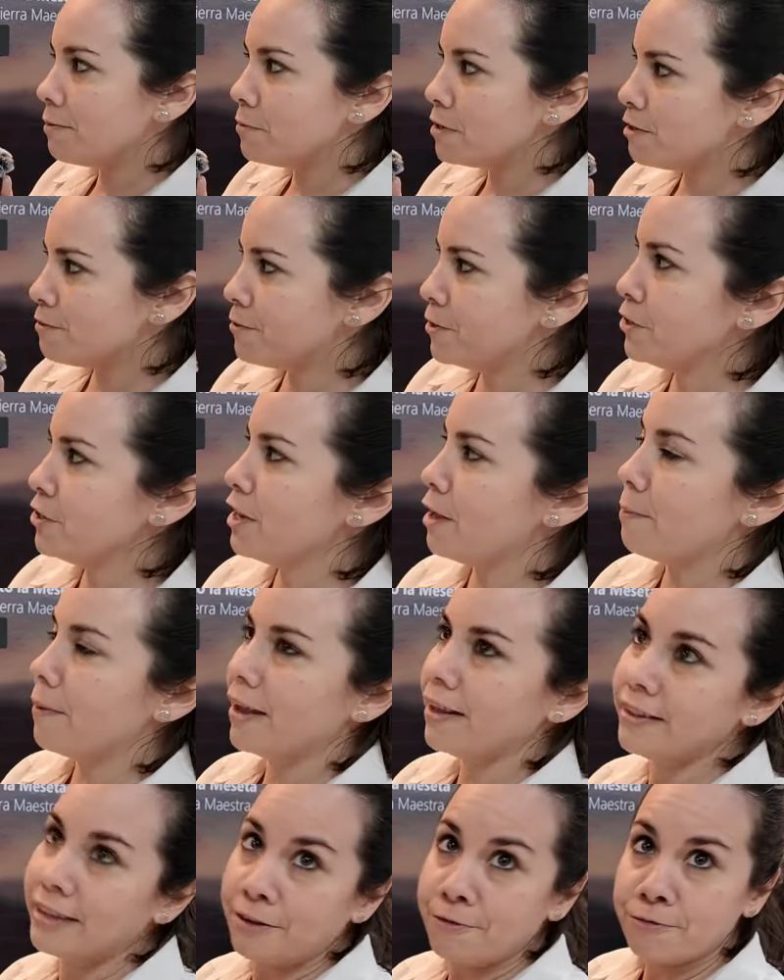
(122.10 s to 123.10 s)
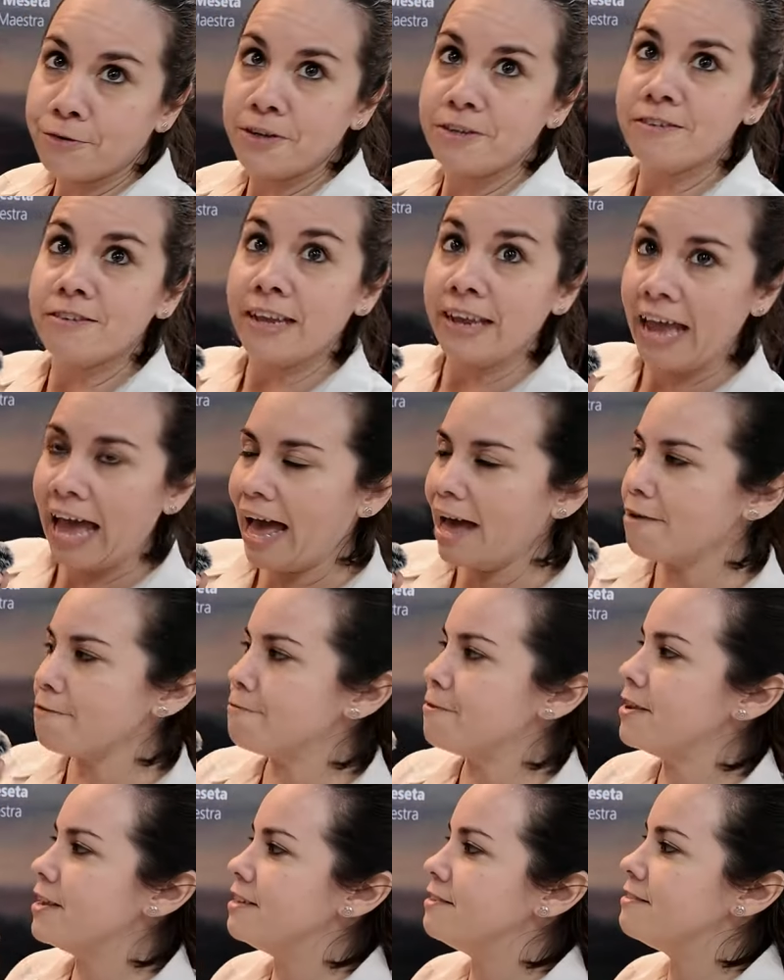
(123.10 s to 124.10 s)
Atmosphere, the main difference they have
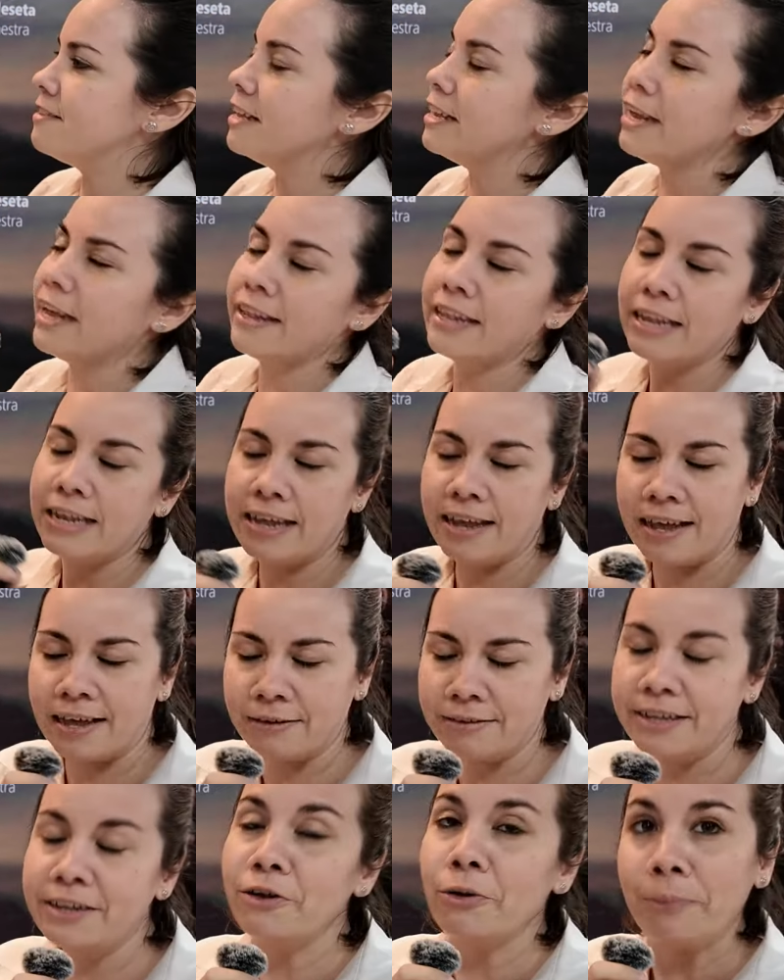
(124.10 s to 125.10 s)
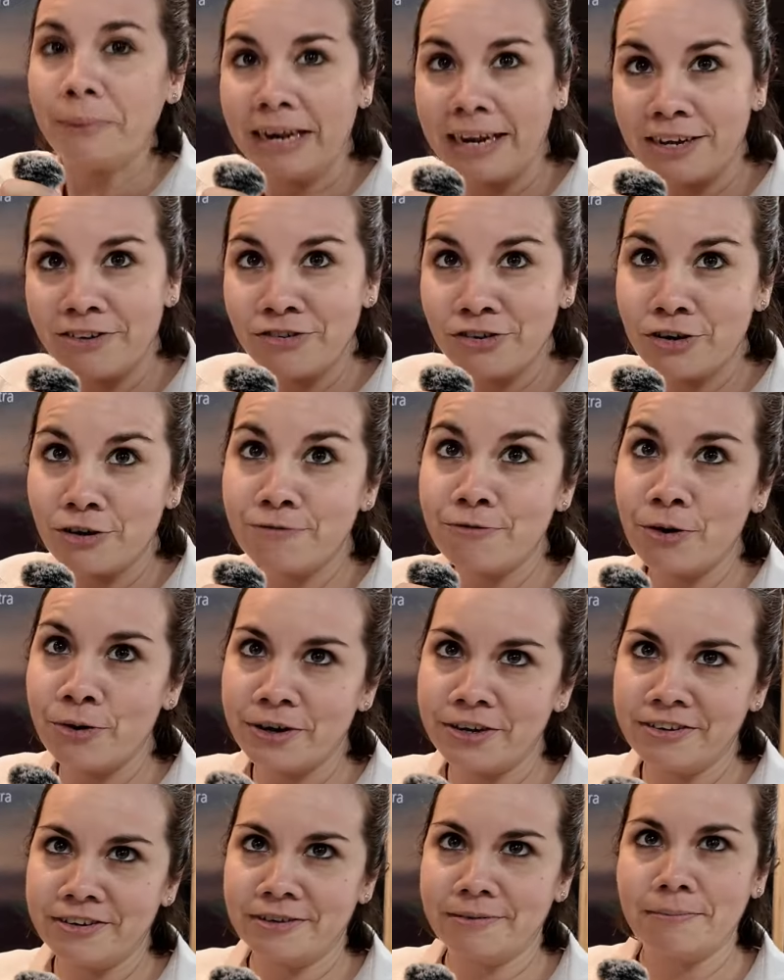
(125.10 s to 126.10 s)
is the, the, the, the denomination of
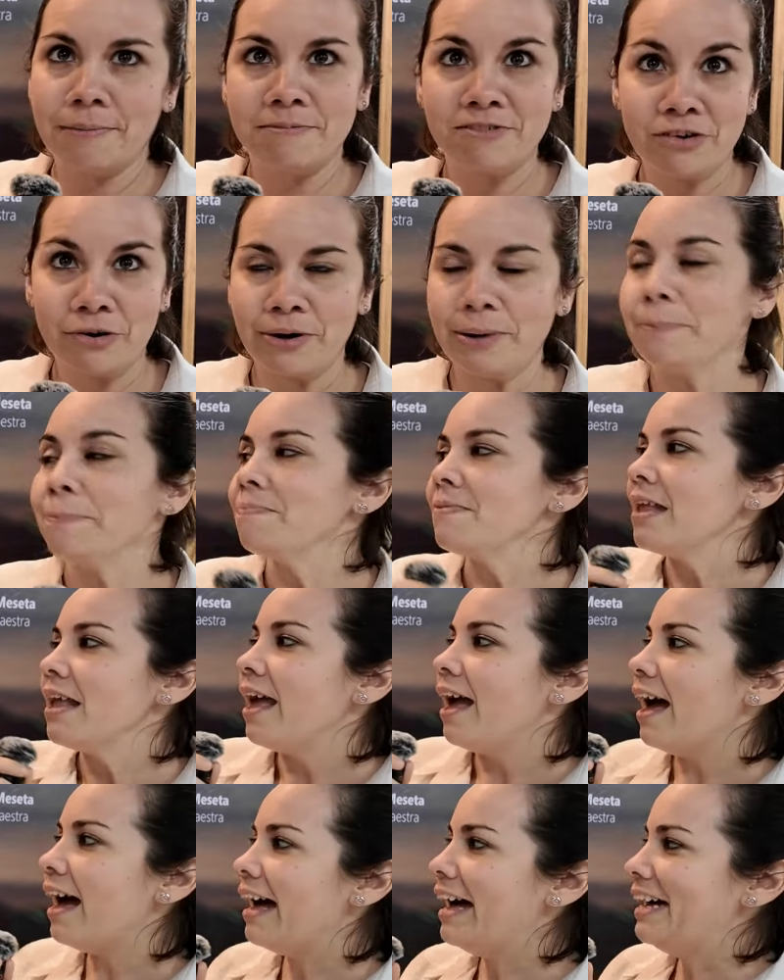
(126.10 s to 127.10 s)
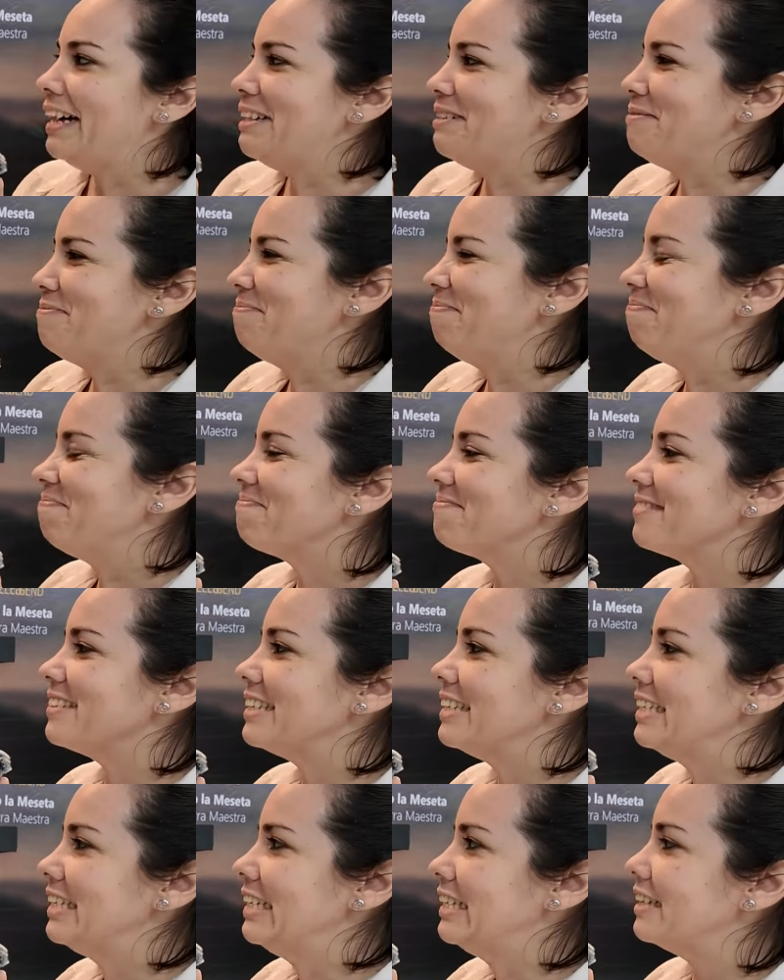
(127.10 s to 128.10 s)
origin. I'm sorry. Um,
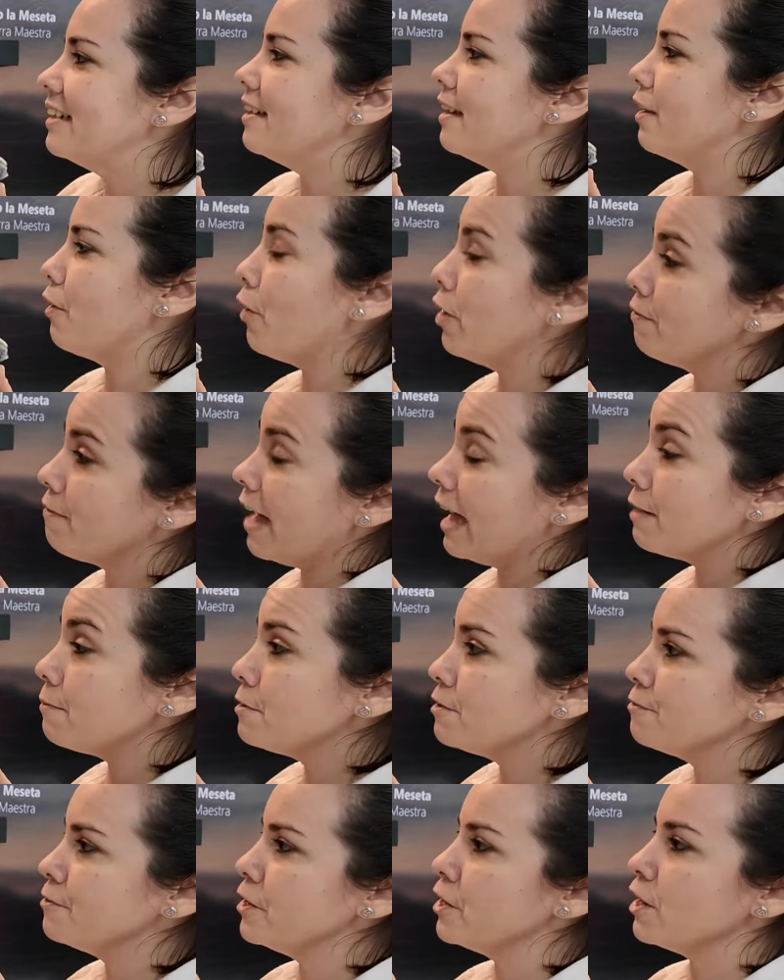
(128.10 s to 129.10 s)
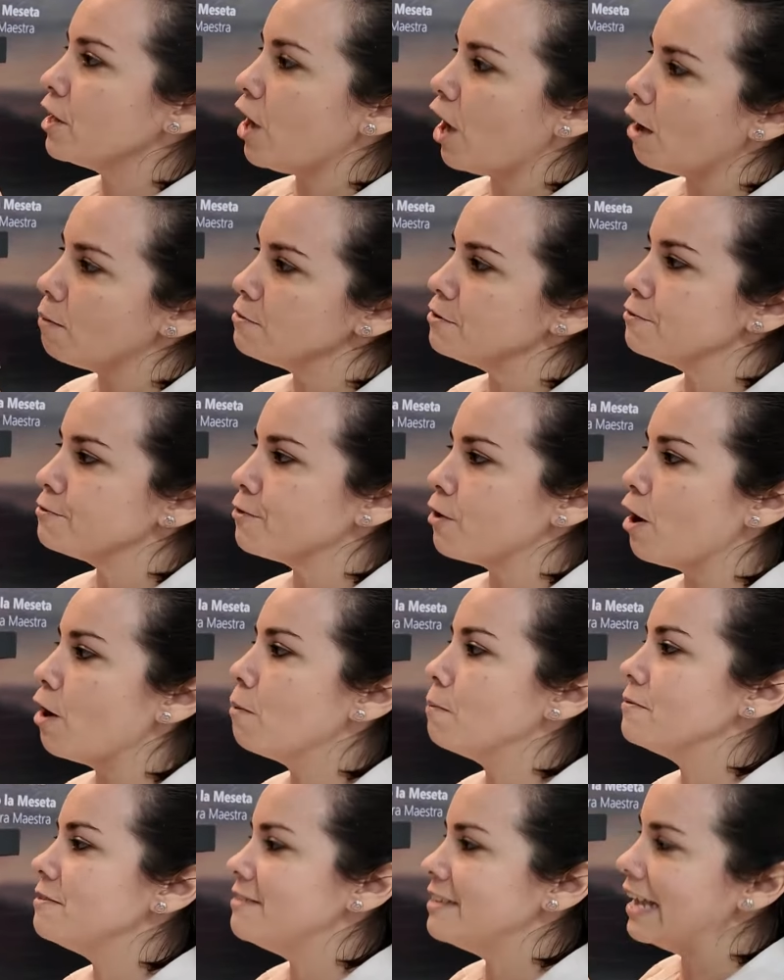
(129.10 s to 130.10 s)
Cohiba Atmosphere comes
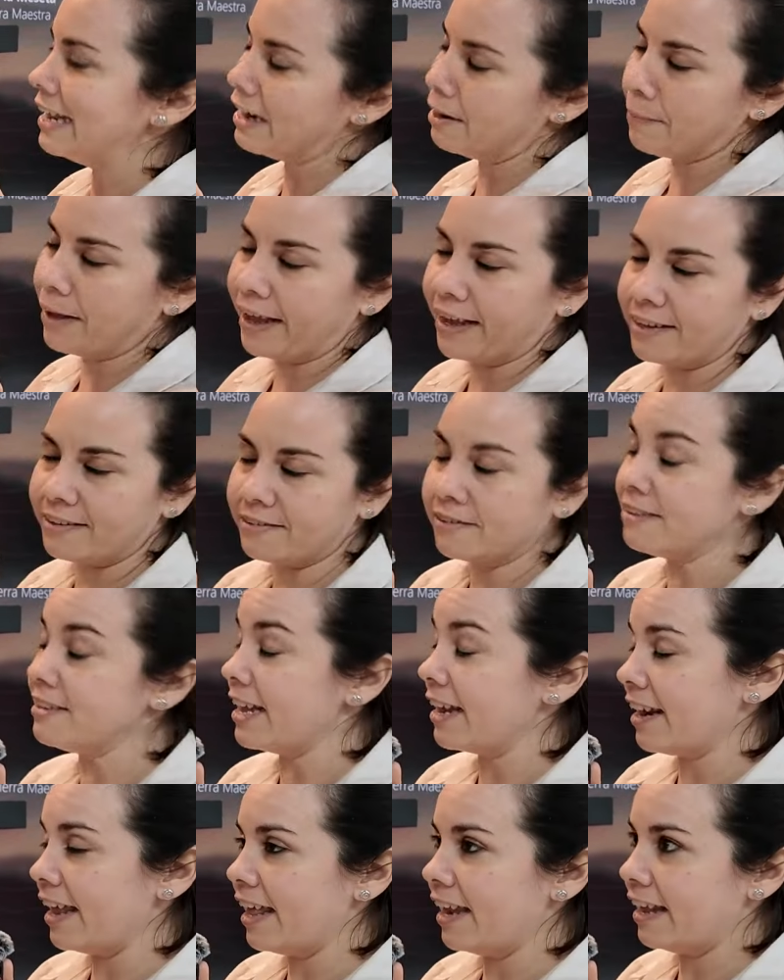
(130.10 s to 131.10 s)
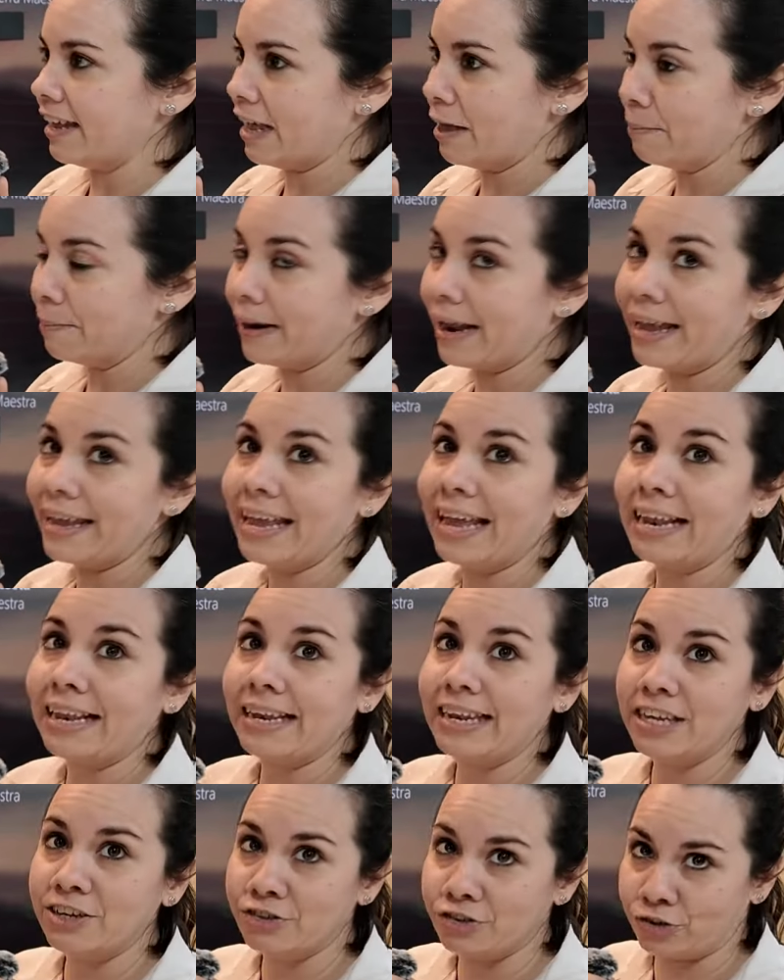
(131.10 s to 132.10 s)
from Sierra, Maestra, Sierra del Escambray, El
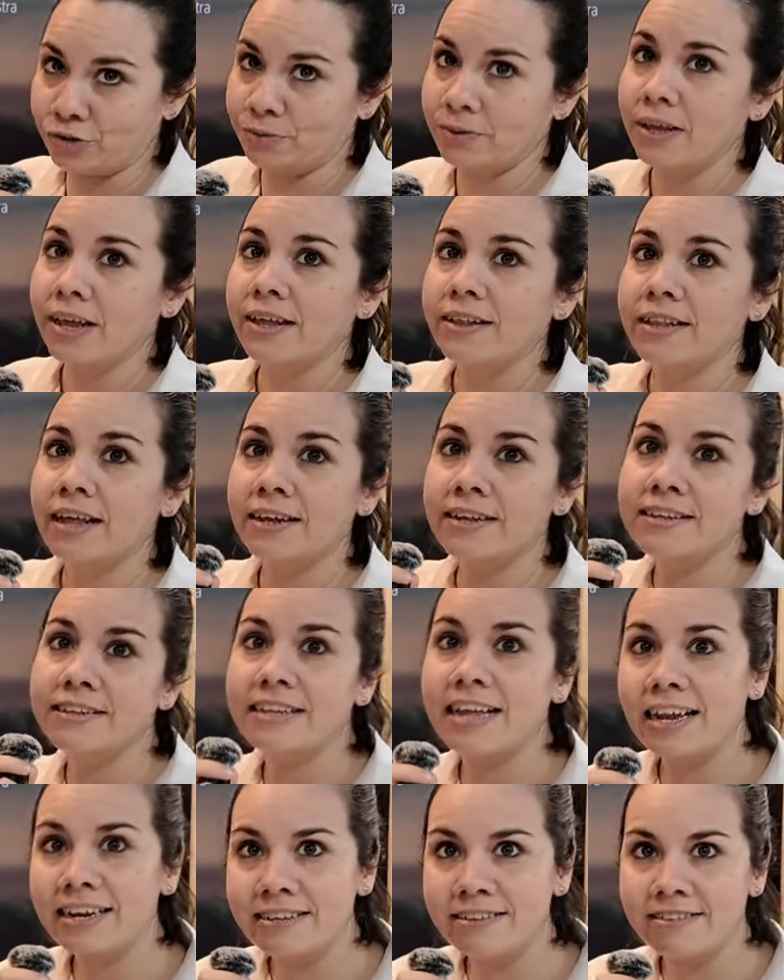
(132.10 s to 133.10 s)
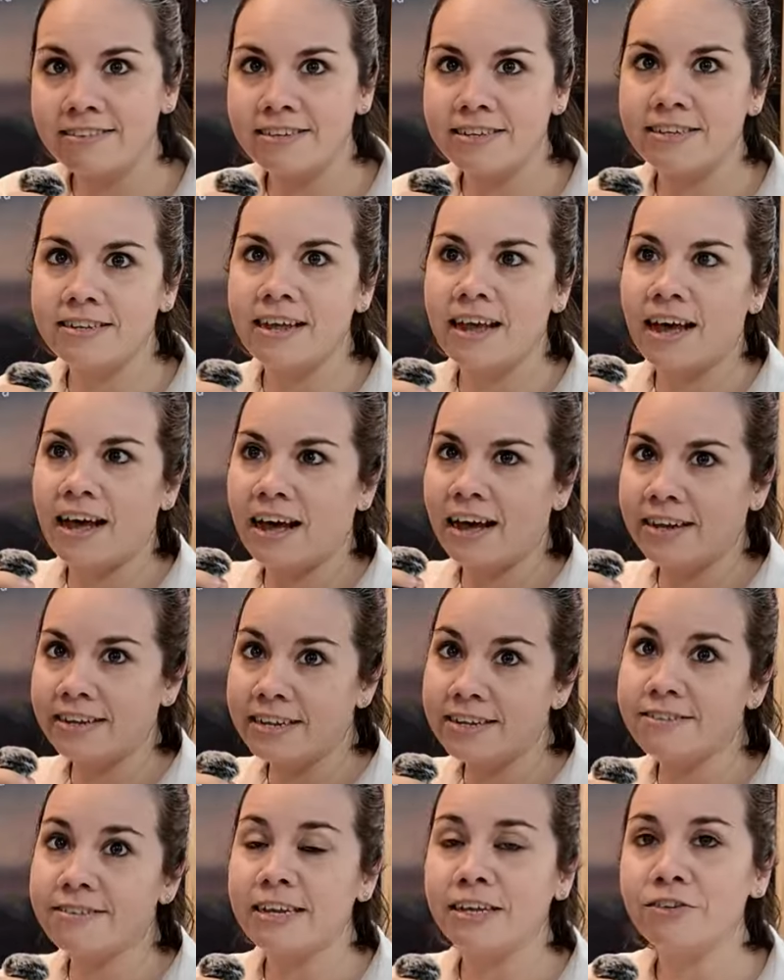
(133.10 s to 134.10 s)
Nicho that, that is in, uh, in
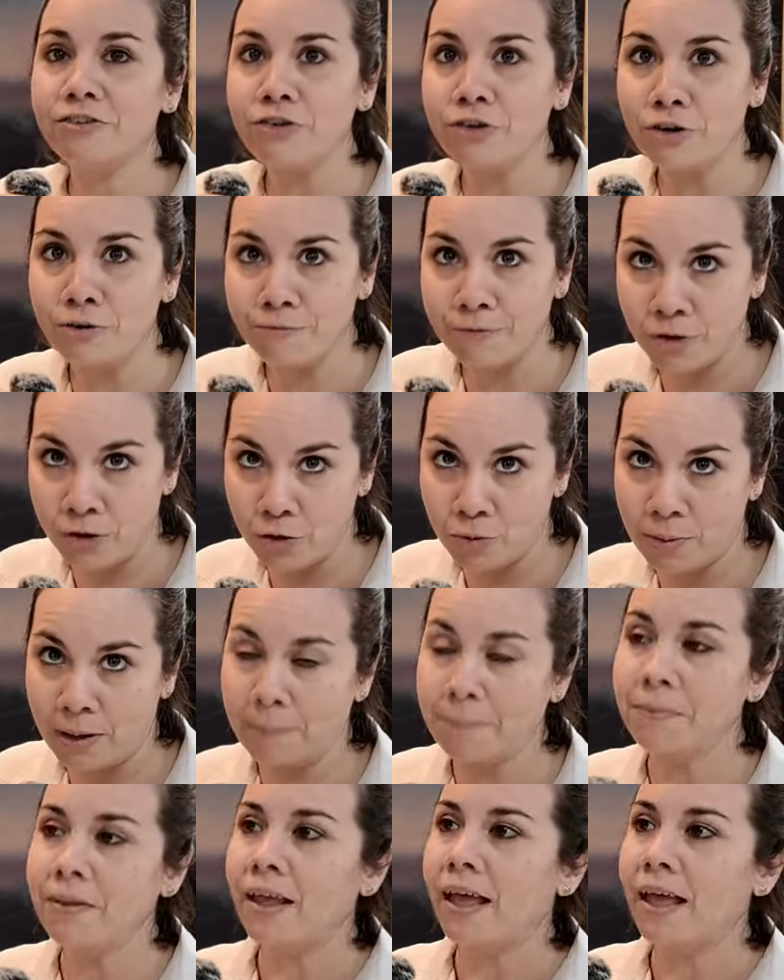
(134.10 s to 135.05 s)
the center of Cuba.